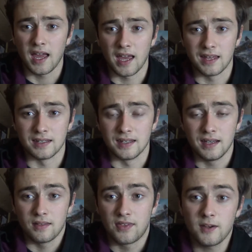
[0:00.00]
And
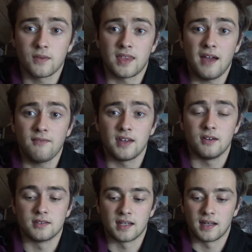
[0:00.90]
the thing with that
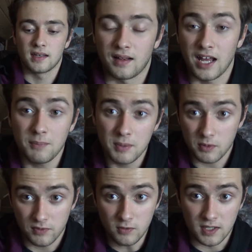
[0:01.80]
video is that a lot of people
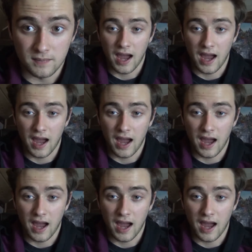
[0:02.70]
viewed it,